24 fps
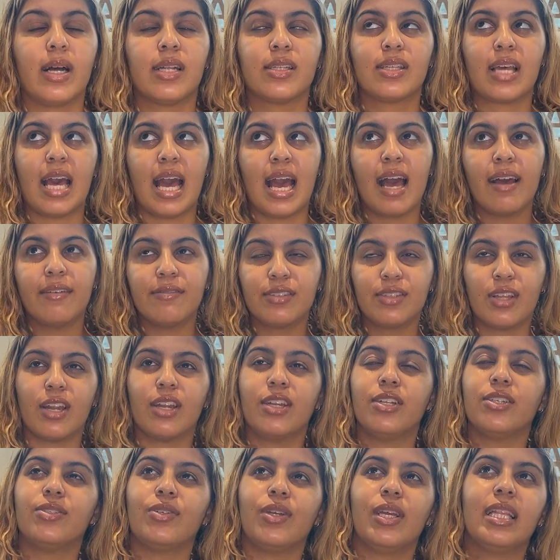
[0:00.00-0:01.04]
So I have
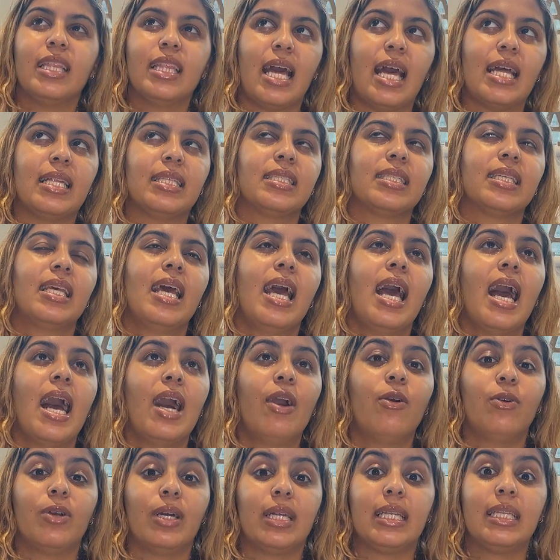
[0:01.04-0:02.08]
started doing that,
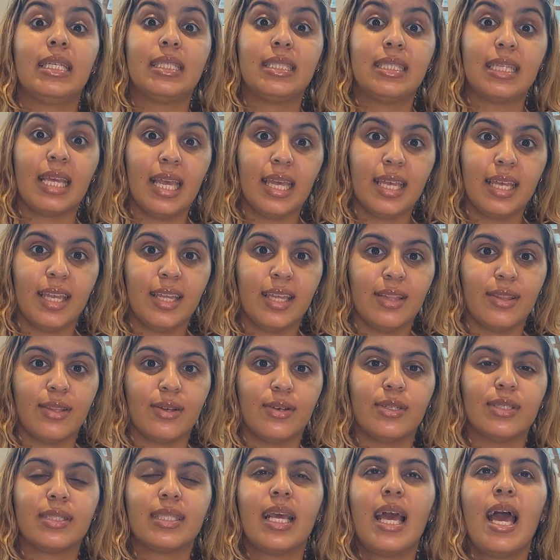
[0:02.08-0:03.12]
or at least taking those.